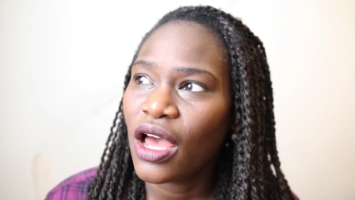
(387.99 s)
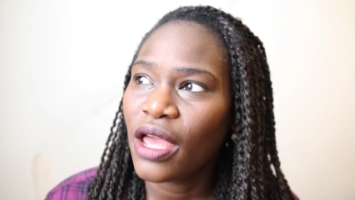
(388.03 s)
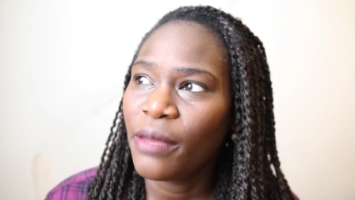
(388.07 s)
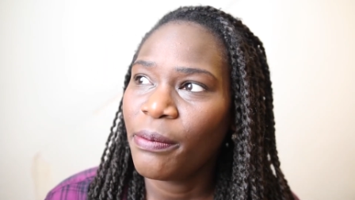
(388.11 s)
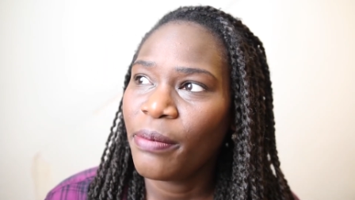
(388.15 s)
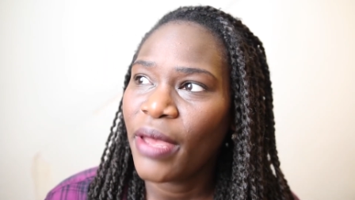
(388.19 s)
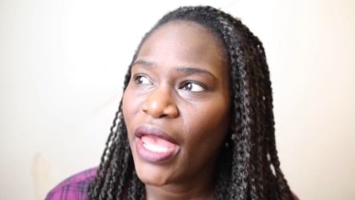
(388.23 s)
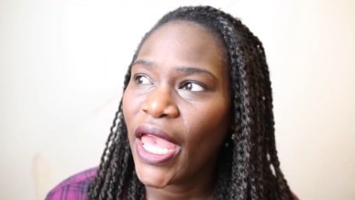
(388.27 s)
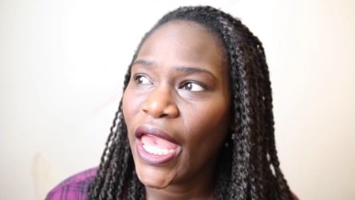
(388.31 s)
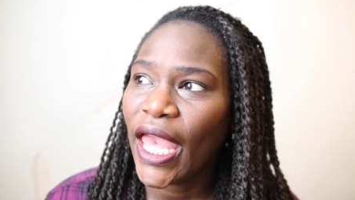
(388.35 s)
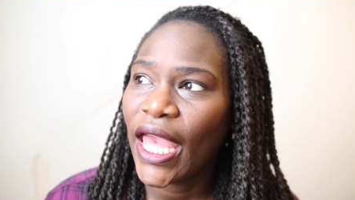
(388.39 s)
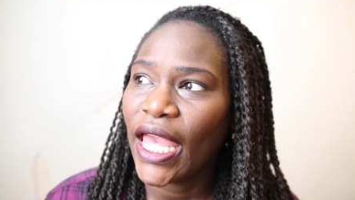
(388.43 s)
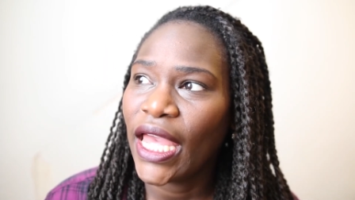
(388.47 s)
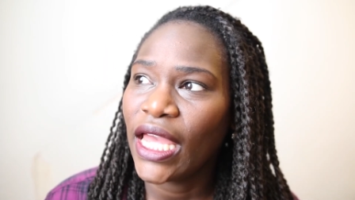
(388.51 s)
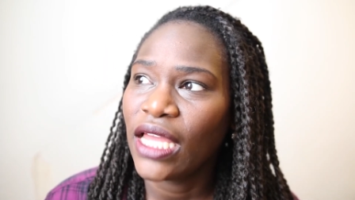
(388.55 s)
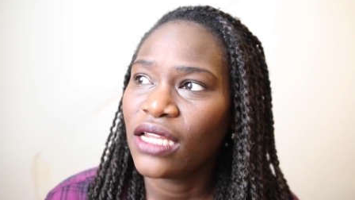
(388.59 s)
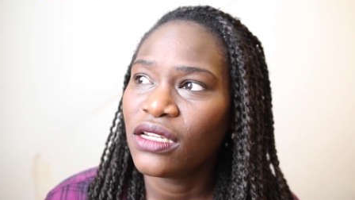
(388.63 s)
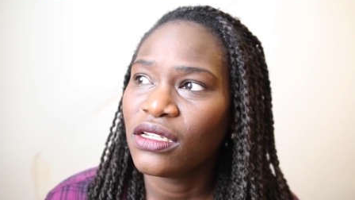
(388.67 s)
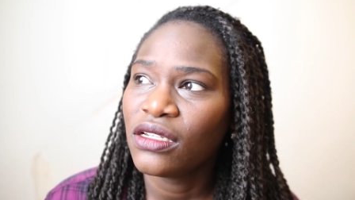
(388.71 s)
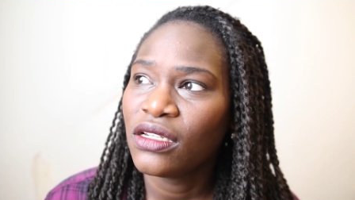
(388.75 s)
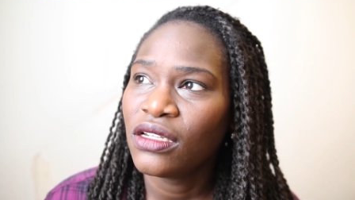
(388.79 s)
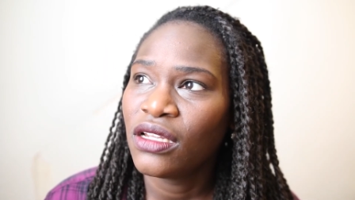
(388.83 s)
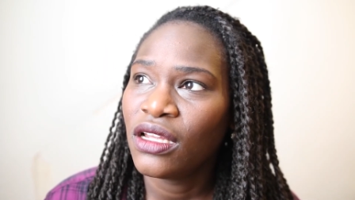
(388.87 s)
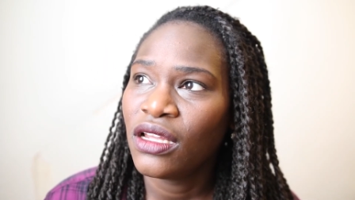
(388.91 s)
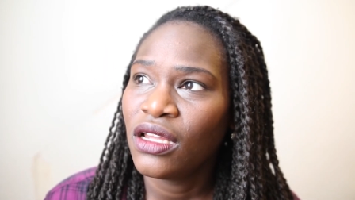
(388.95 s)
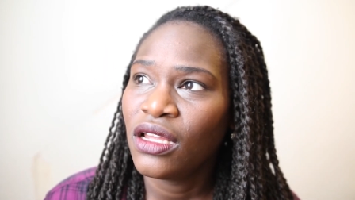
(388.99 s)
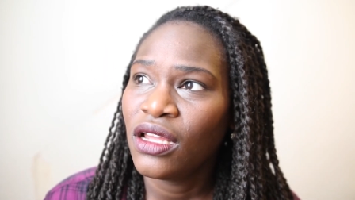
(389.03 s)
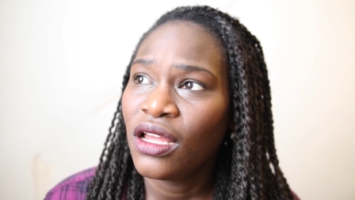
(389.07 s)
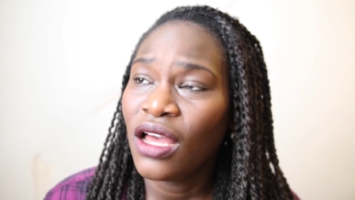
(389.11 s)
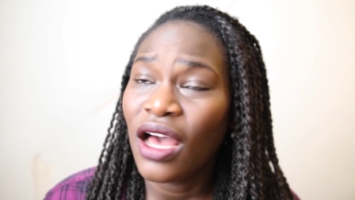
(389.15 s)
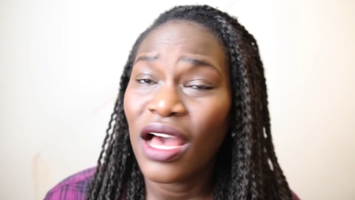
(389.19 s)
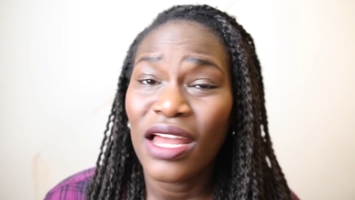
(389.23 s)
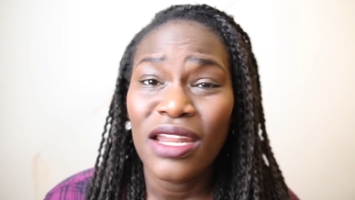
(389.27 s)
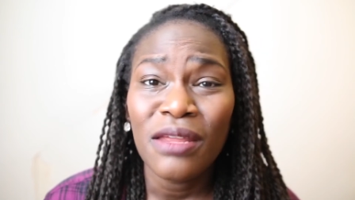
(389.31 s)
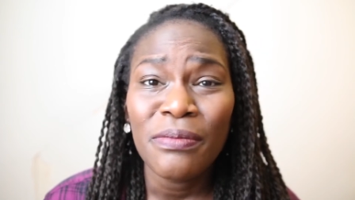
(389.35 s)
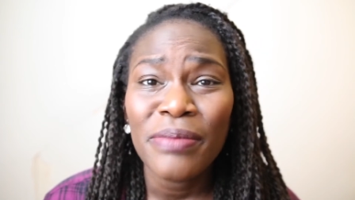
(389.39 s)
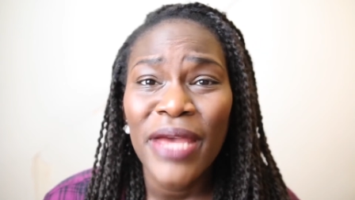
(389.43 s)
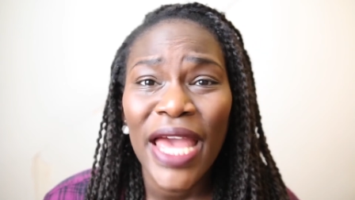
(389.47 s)
I
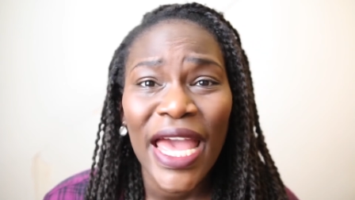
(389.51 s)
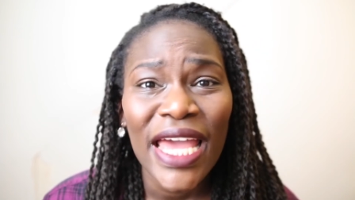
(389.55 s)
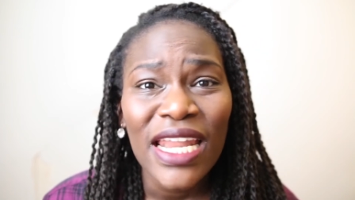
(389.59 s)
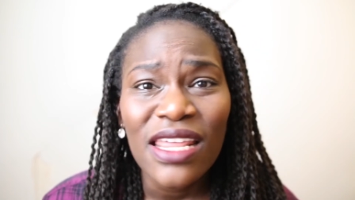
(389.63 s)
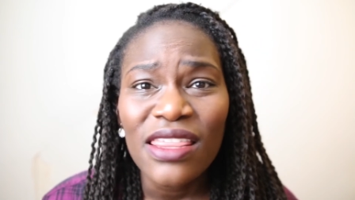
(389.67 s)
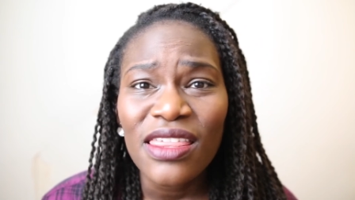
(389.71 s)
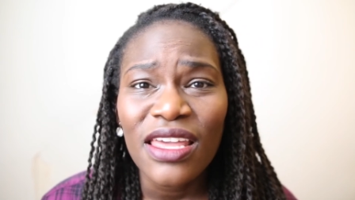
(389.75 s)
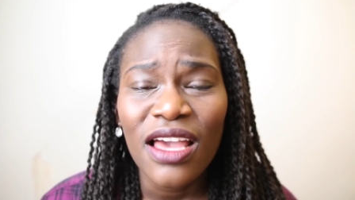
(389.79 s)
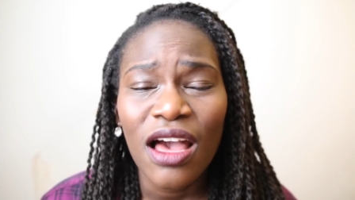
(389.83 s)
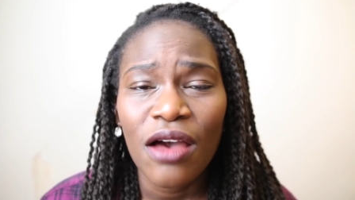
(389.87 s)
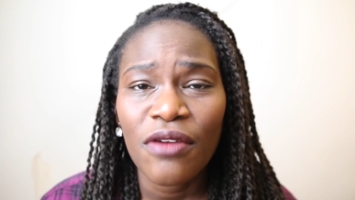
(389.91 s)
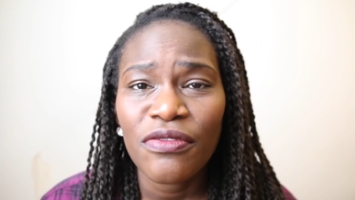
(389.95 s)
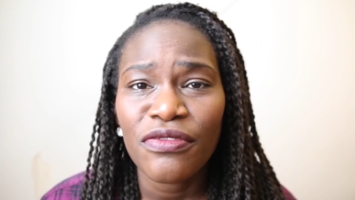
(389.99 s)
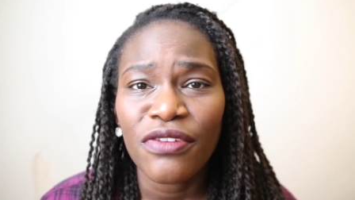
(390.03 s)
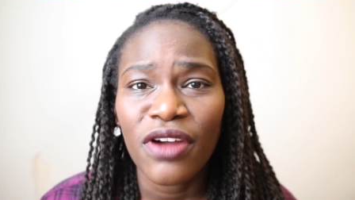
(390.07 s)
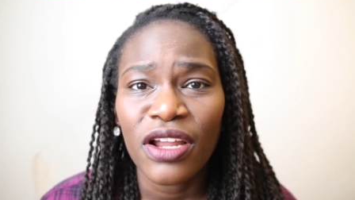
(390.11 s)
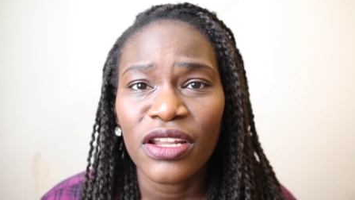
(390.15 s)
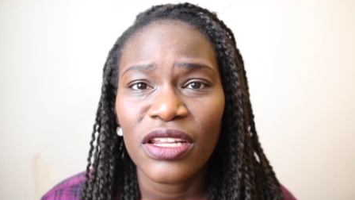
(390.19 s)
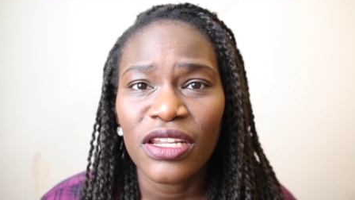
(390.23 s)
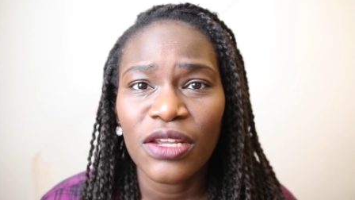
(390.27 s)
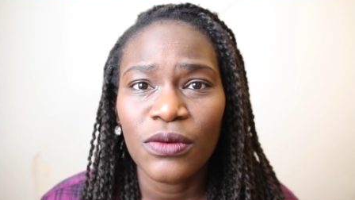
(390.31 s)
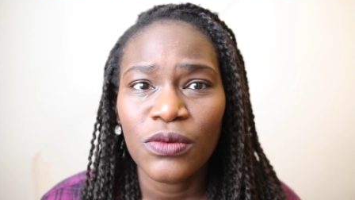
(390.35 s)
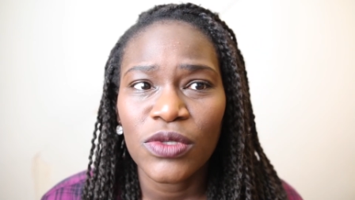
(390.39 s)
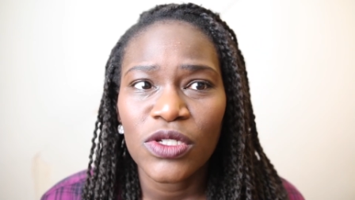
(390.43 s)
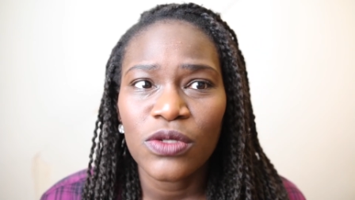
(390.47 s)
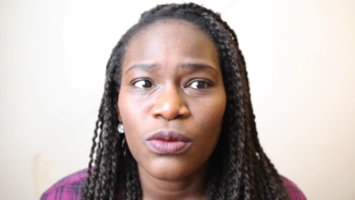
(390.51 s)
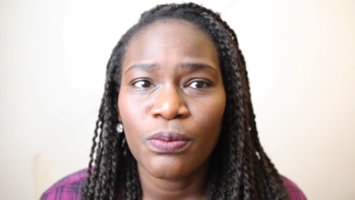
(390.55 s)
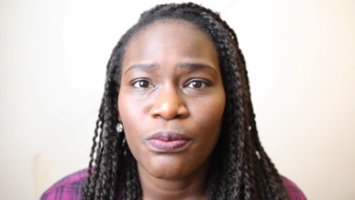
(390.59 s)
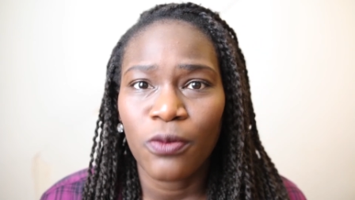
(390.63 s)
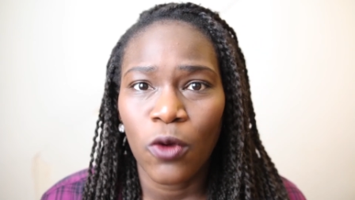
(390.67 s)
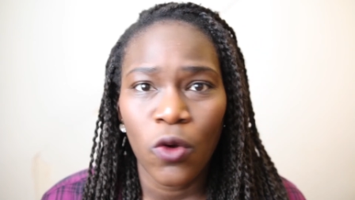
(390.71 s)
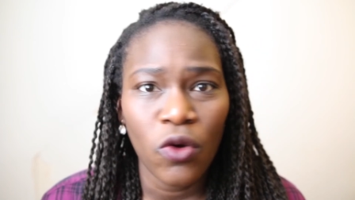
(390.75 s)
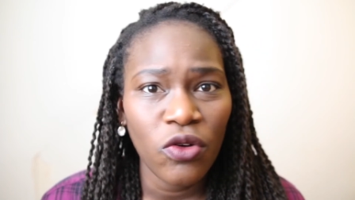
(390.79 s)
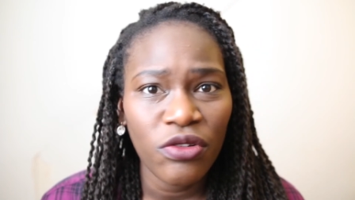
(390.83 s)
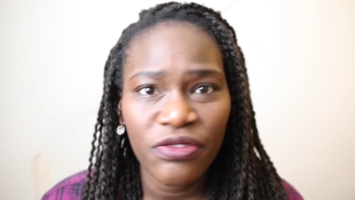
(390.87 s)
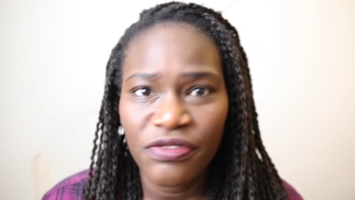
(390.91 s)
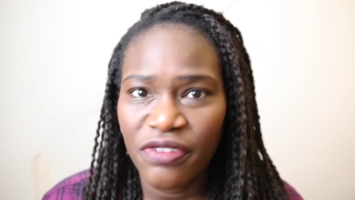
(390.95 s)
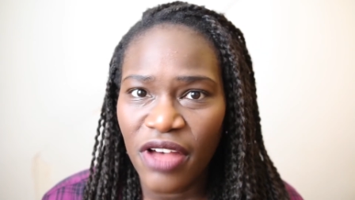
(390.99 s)
didn't pay anything up front. It was
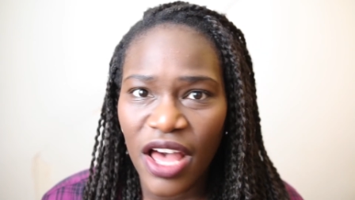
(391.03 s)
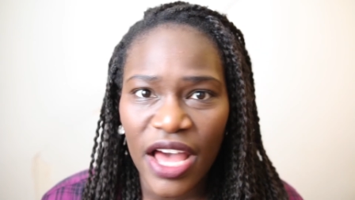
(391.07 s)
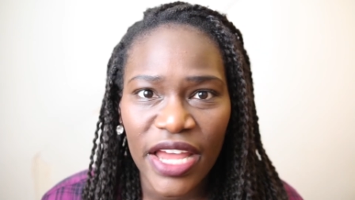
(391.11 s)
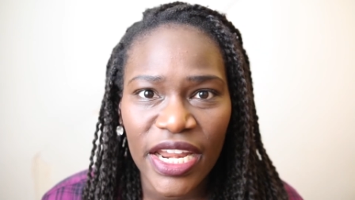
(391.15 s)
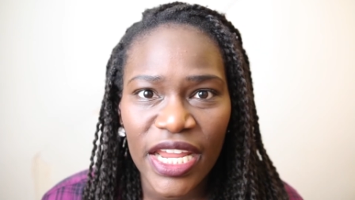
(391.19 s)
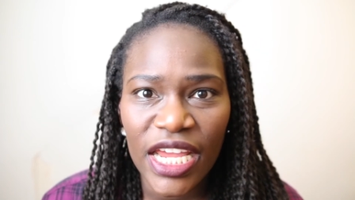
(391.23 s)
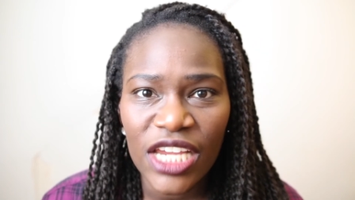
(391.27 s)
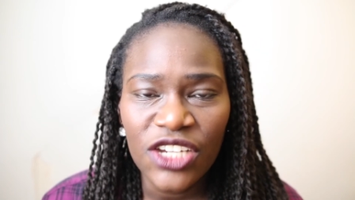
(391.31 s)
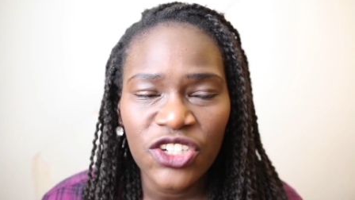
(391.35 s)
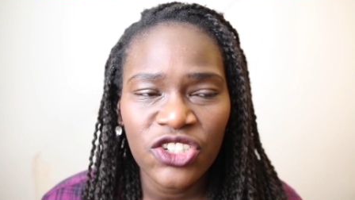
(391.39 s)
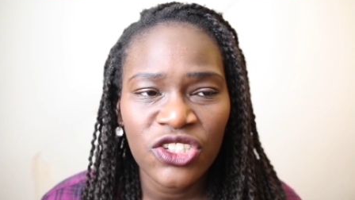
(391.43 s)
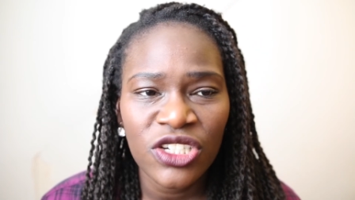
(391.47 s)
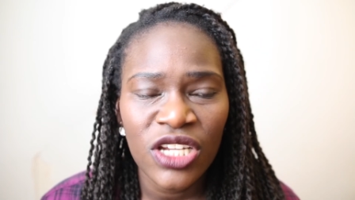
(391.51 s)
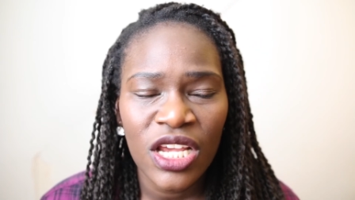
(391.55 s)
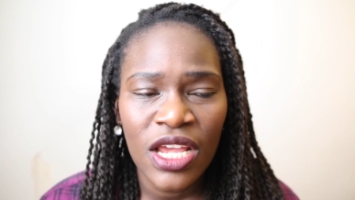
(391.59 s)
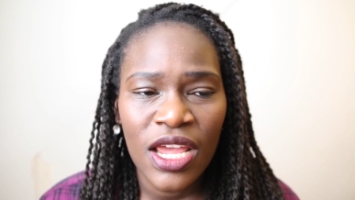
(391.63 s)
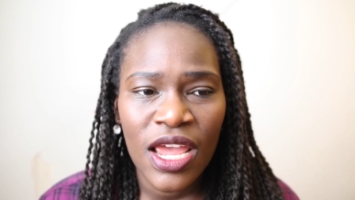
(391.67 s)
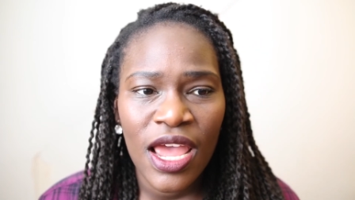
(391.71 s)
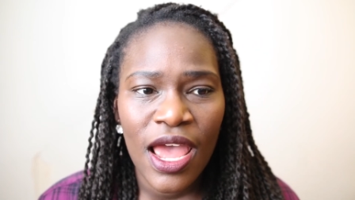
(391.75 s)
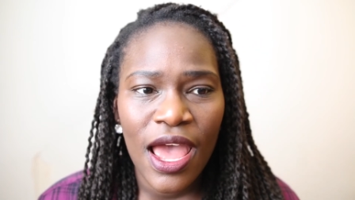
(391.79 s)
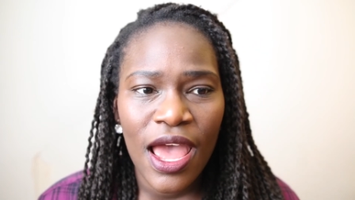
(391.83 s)
all furnished.